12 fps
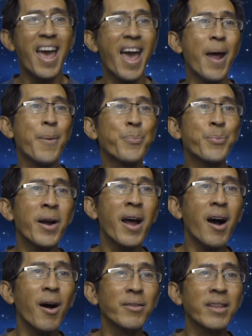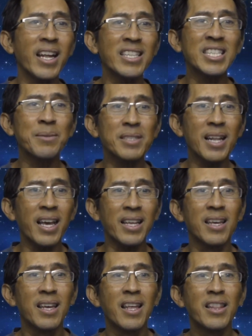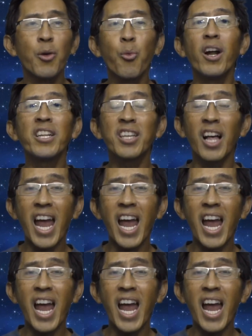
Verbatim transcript: and proud that it seems like they want to tell